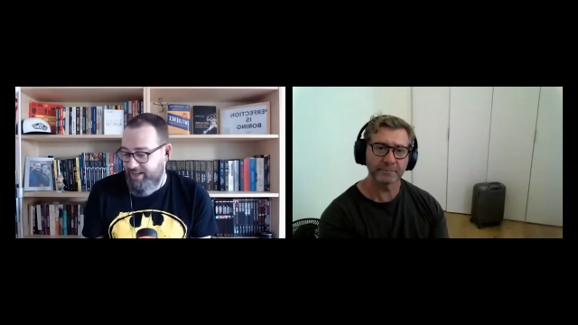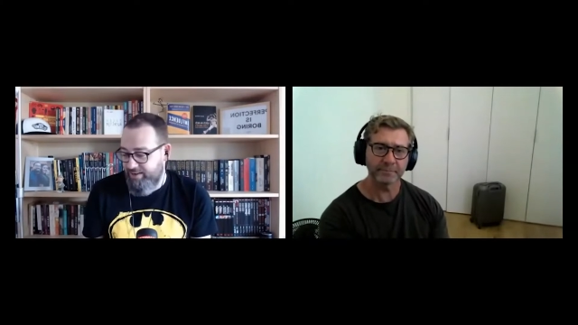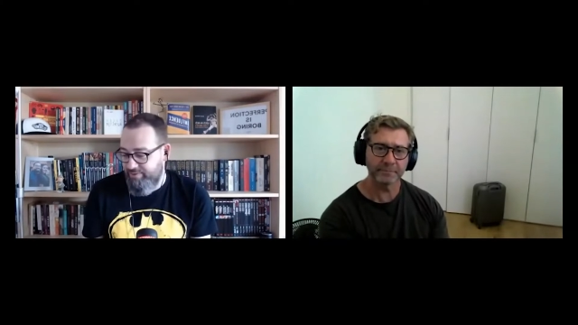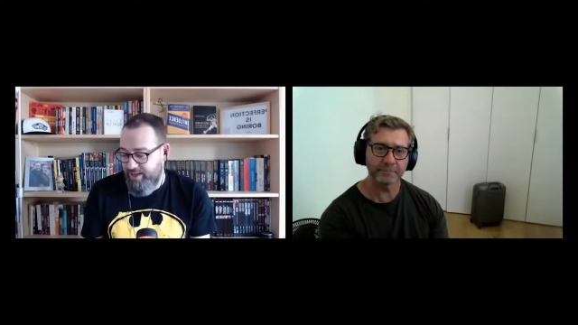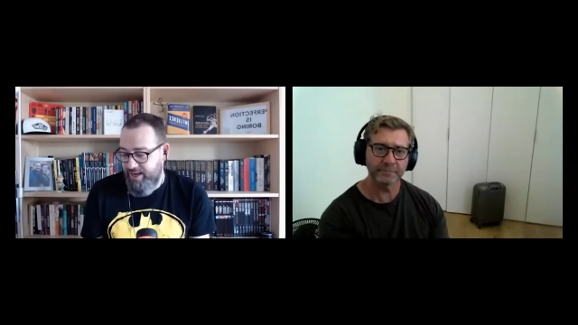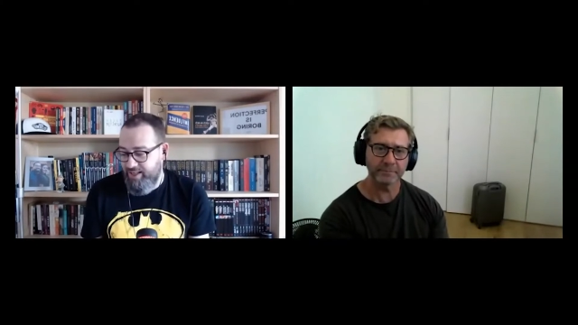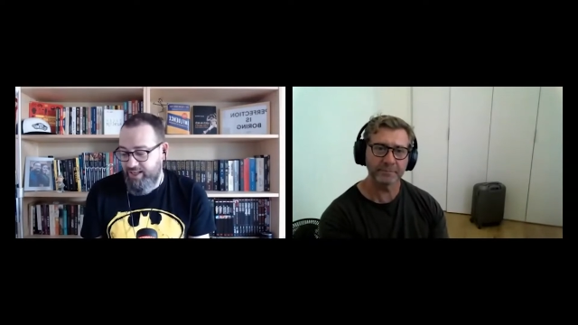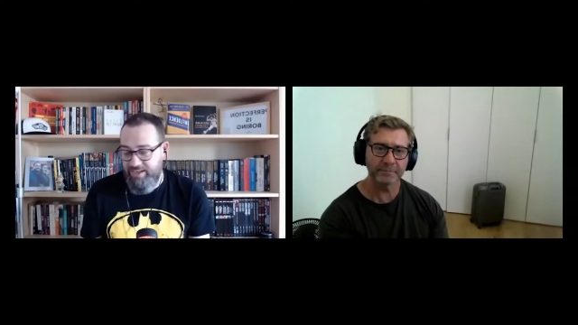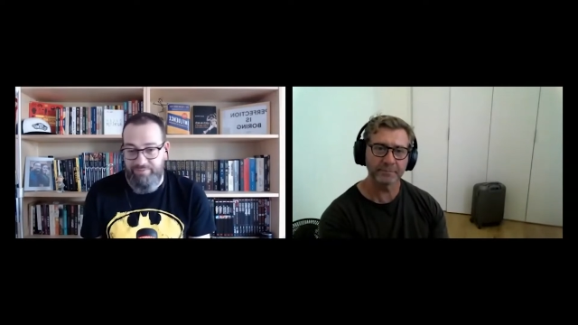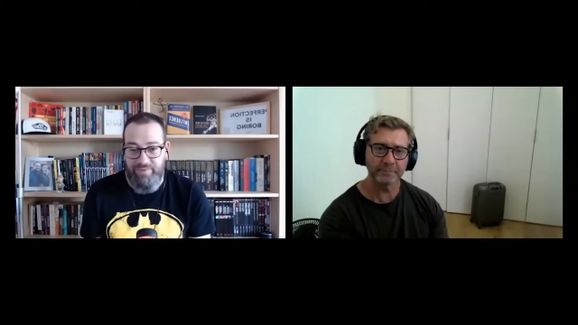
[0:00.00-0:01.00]
Speaker 1: oh, we had
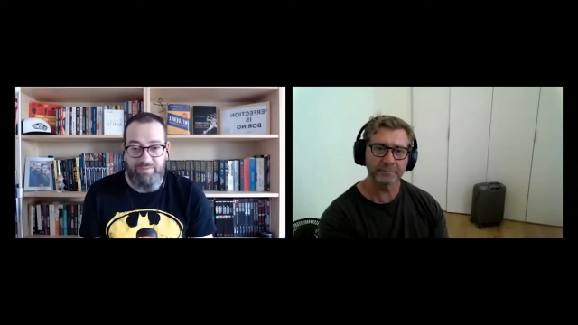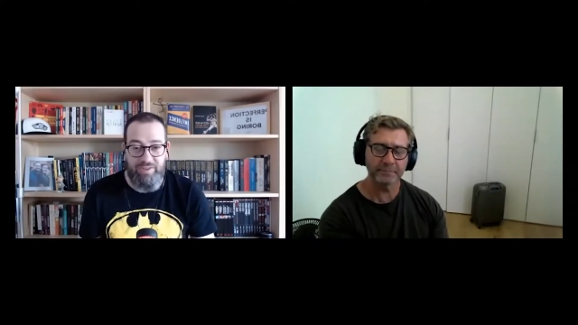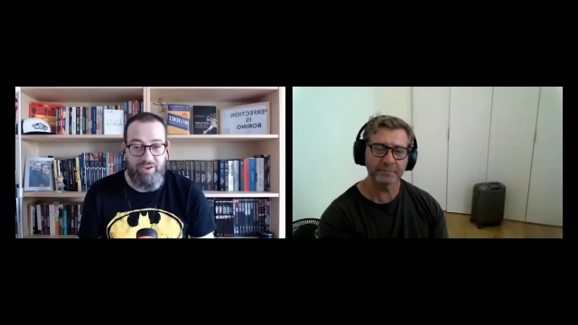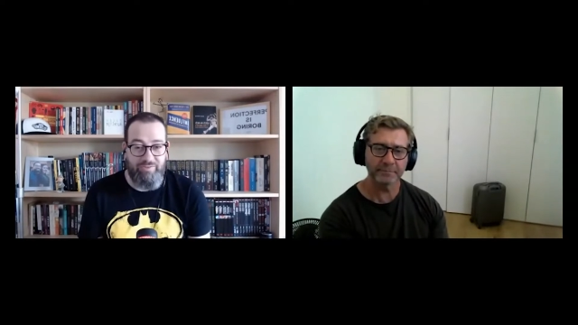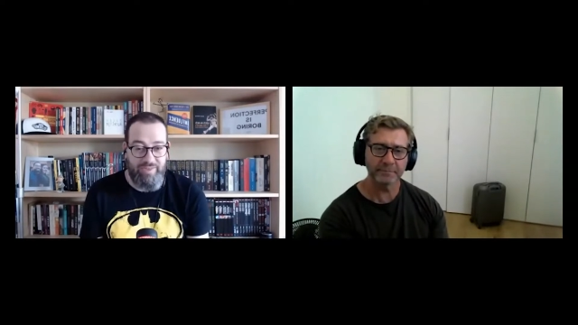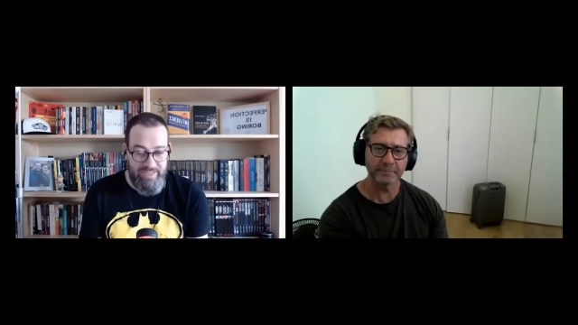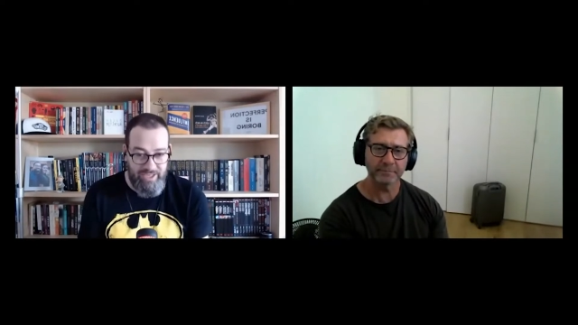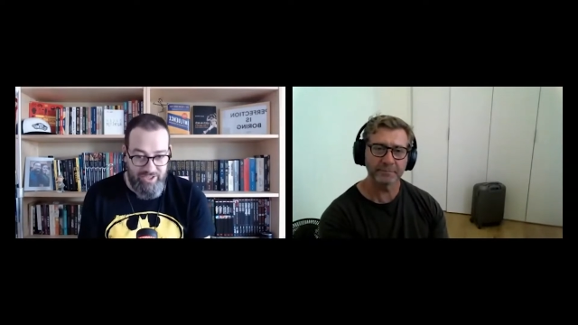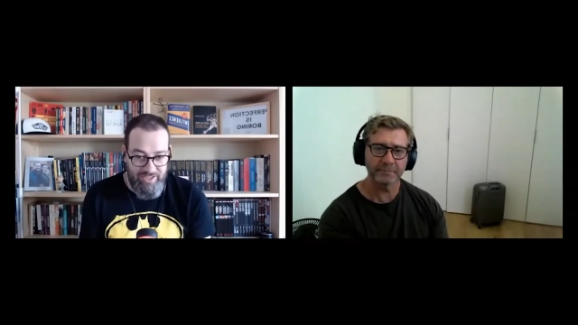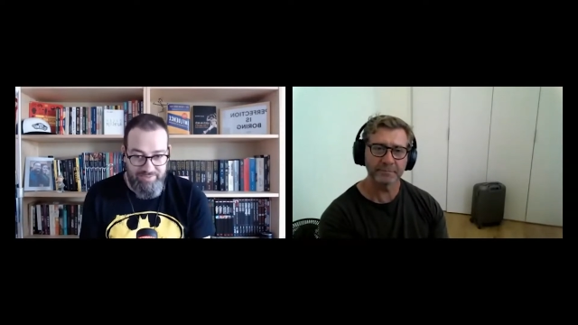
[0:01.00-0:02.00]
like 50
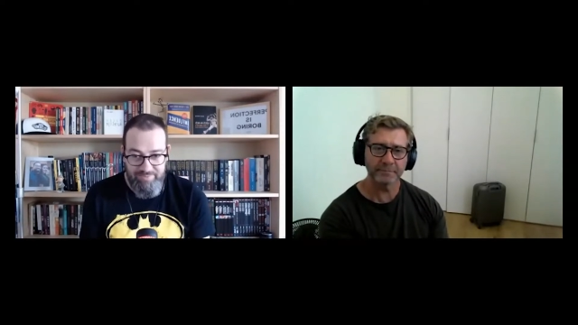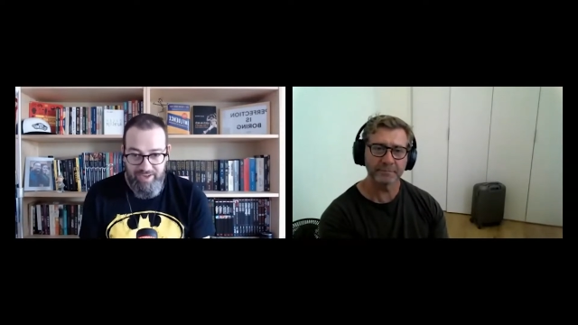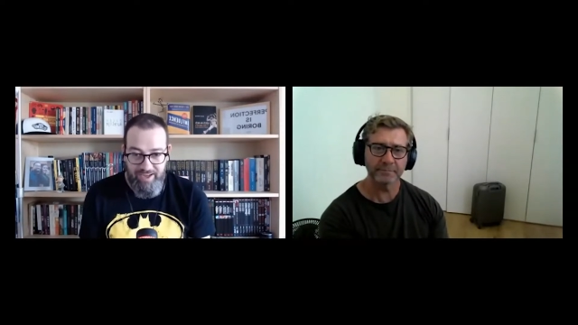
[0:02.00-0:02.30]
conversations.